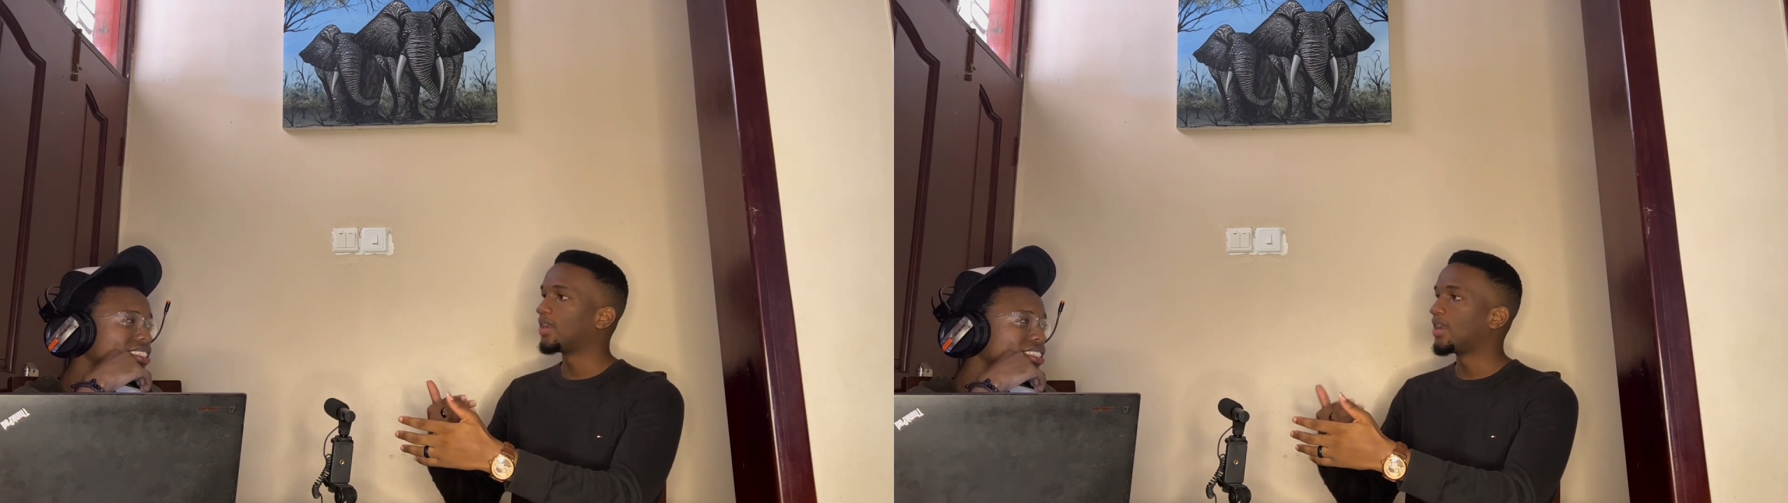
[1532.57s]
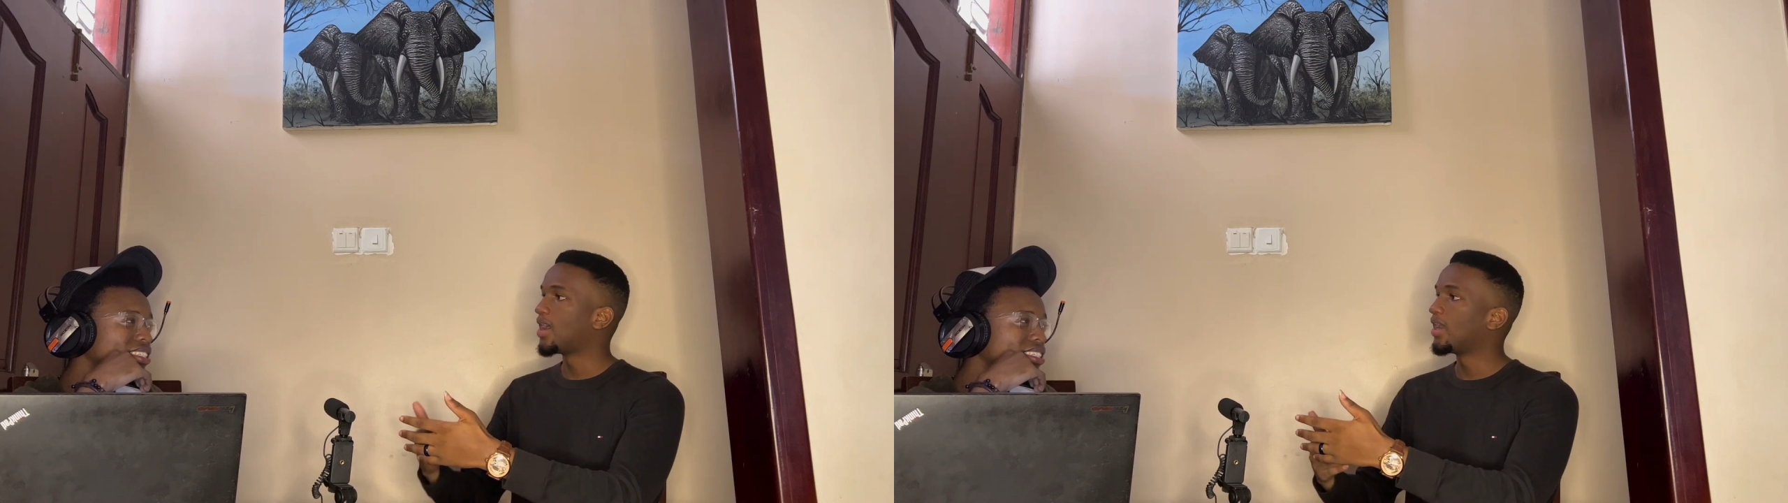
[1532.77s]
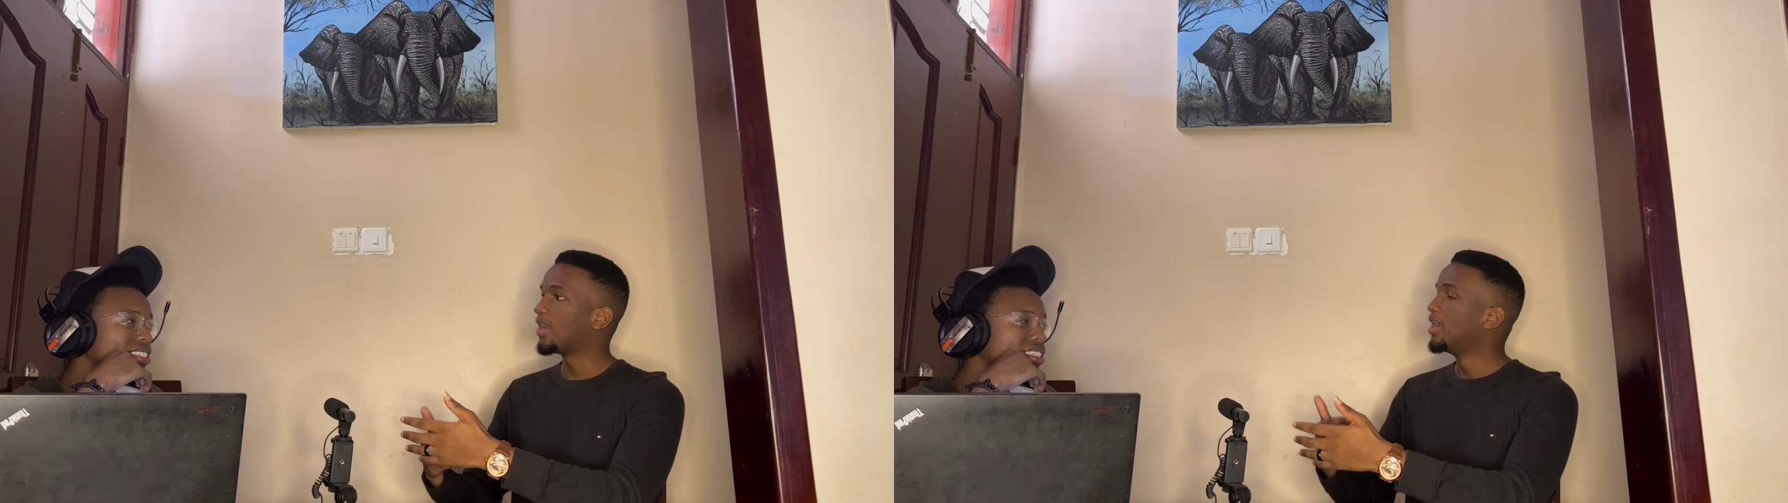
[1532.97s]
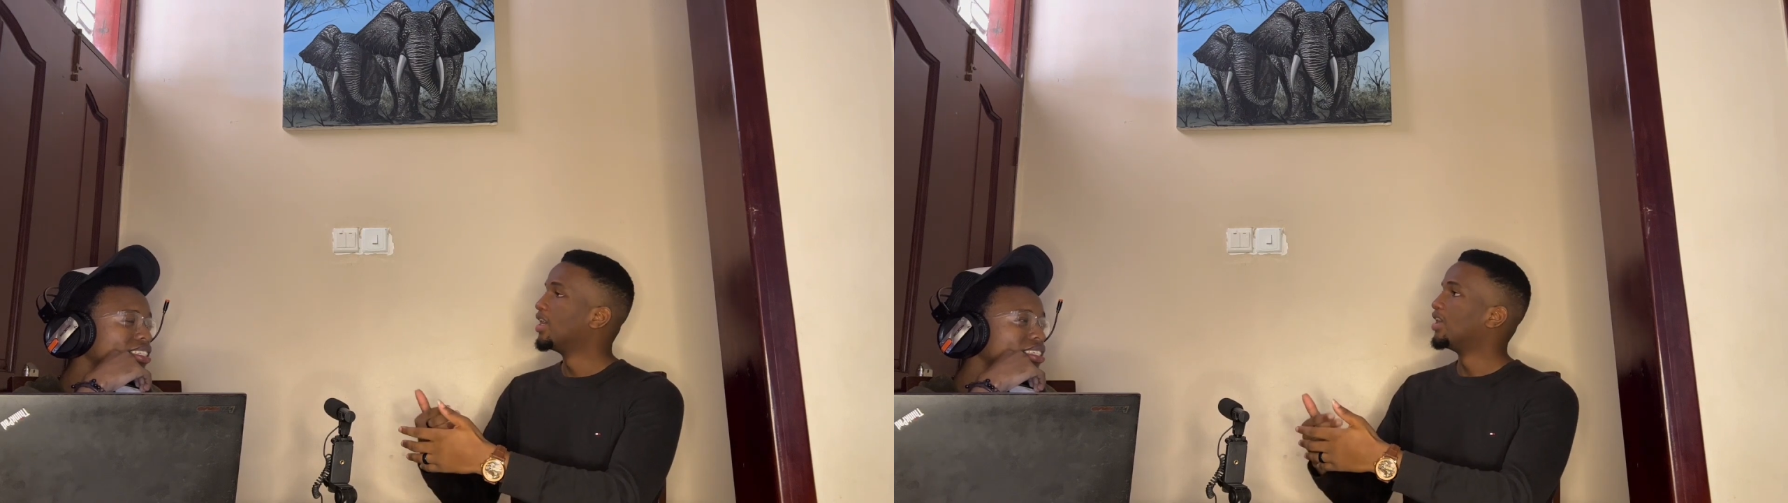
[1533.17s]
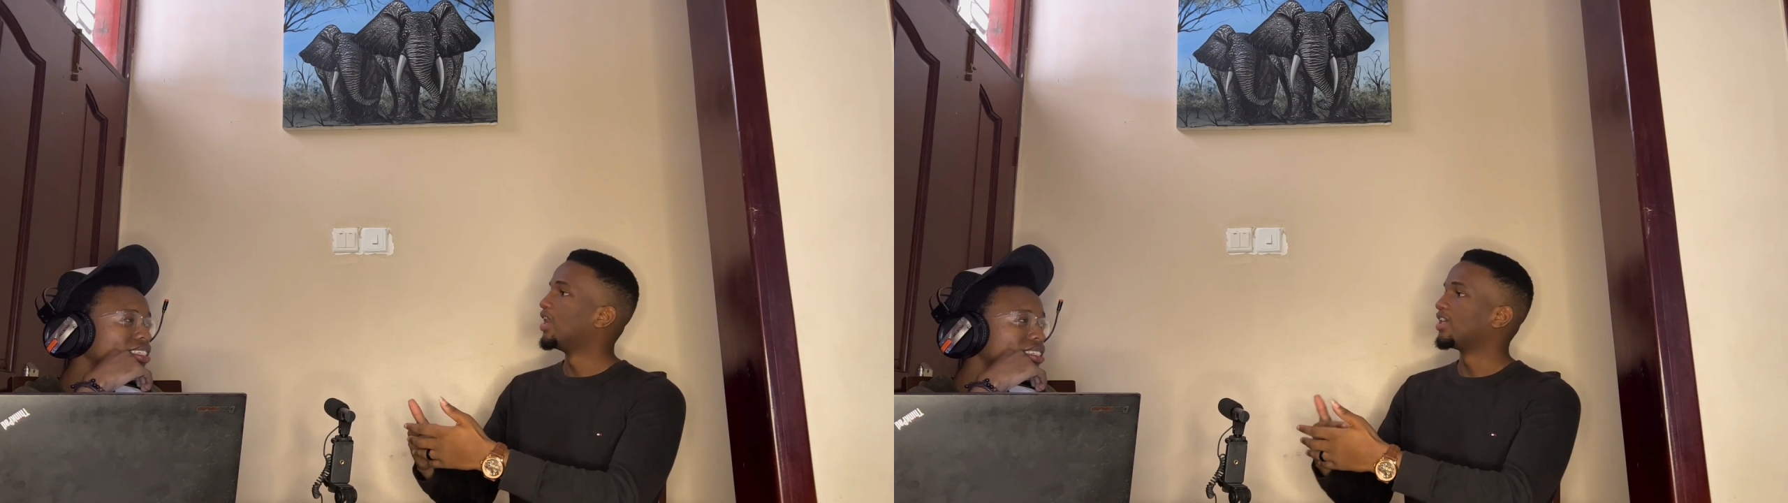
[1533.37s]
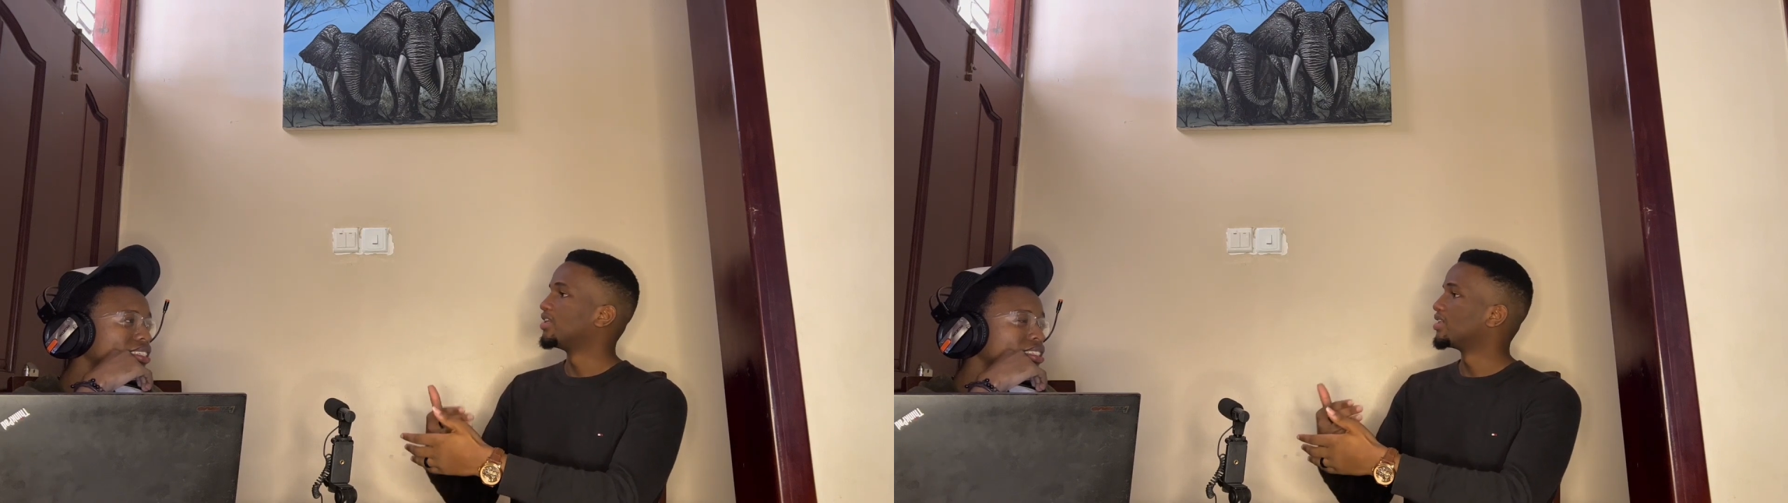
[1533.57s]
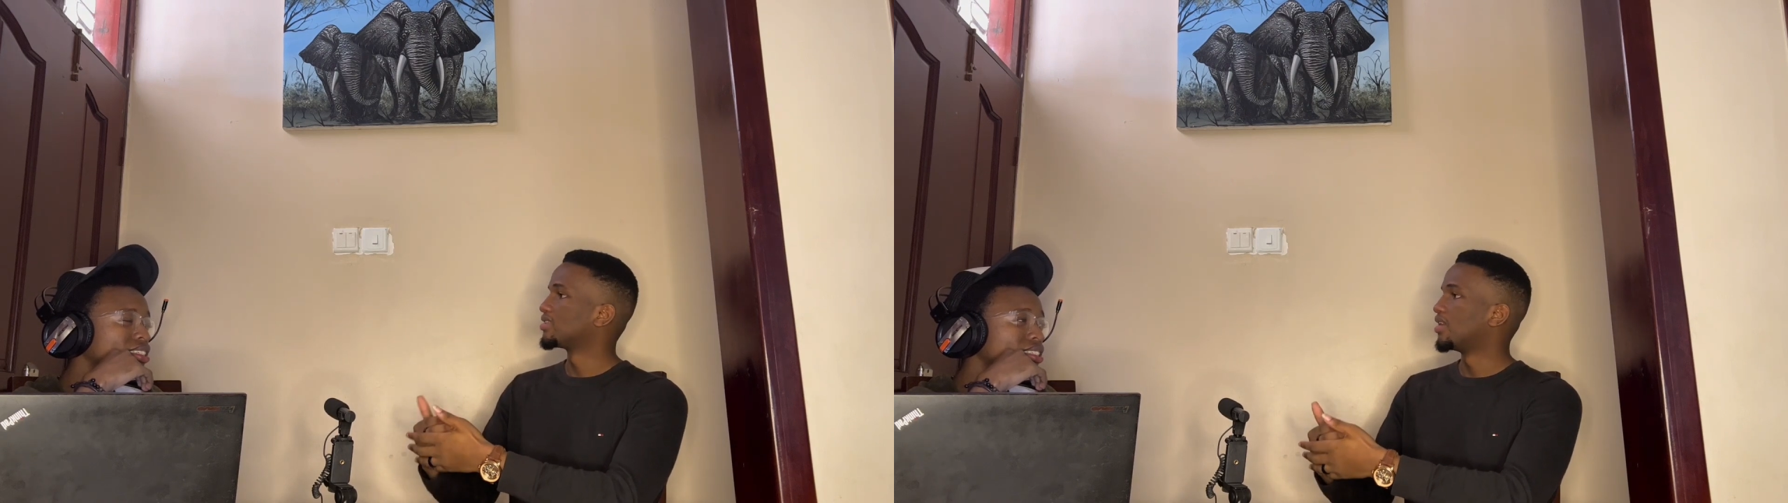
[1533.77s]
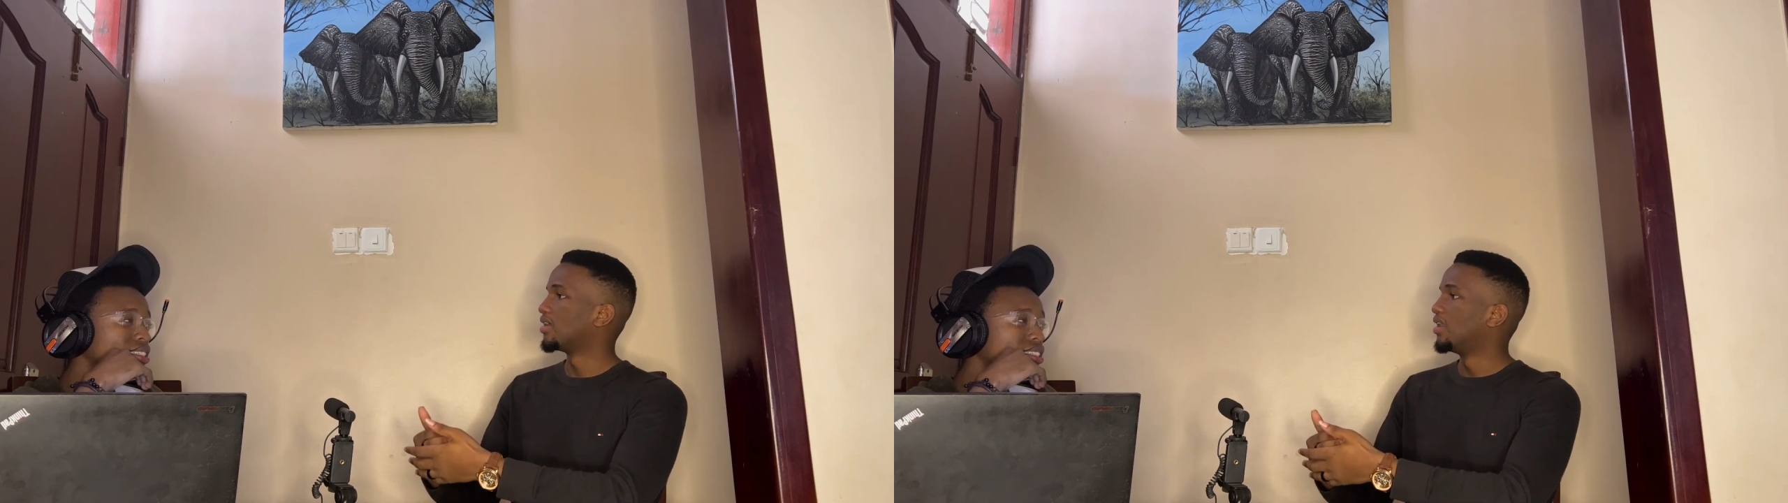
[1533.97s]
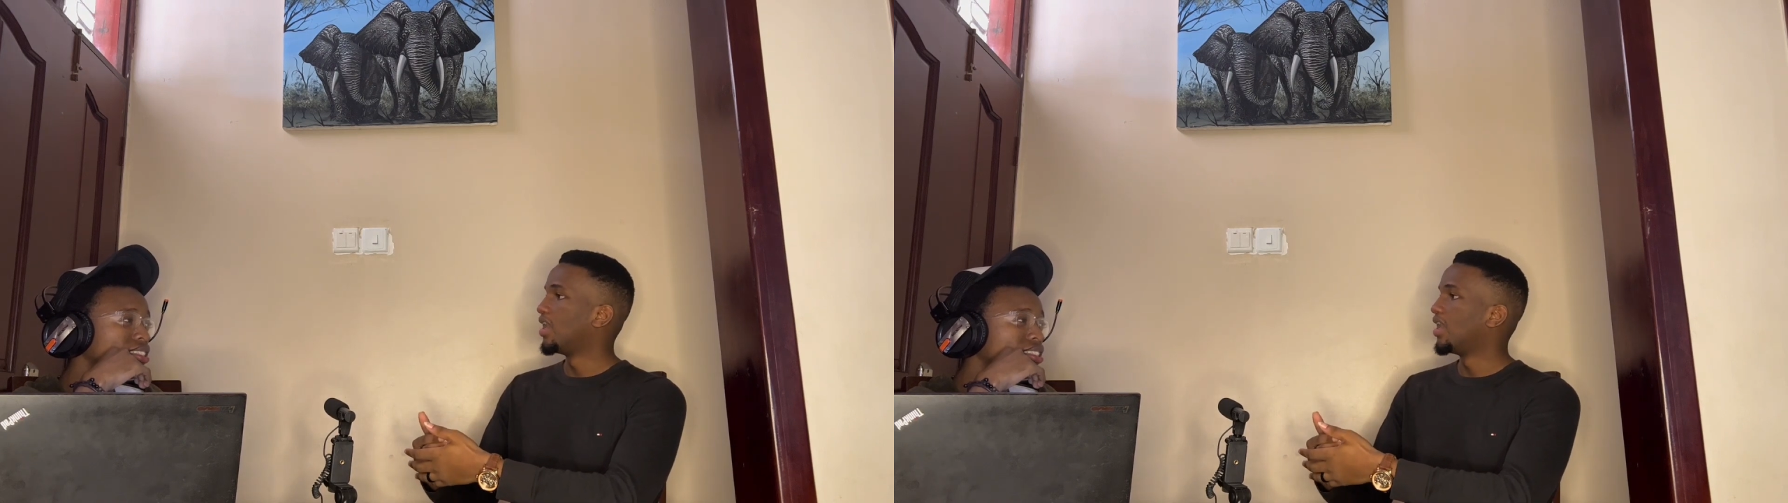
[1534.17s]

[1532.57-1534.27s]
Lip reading: guy like does that.